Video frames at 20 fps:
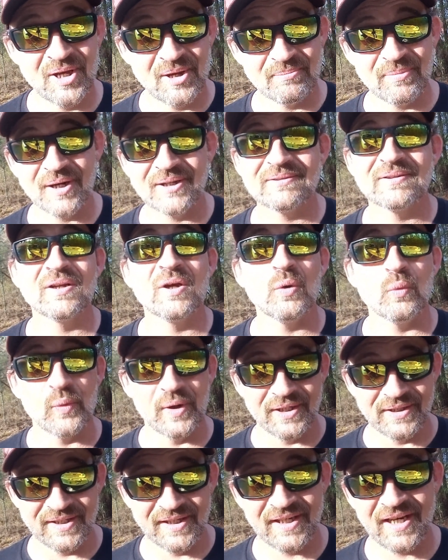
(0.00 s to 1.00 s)
but
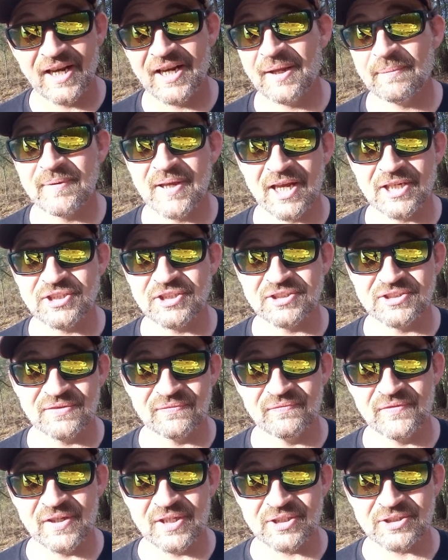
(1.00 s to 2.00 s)
we did end up catching
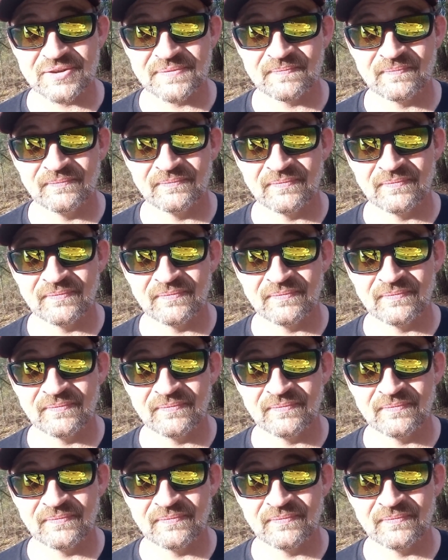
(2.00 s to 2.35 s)
some fish.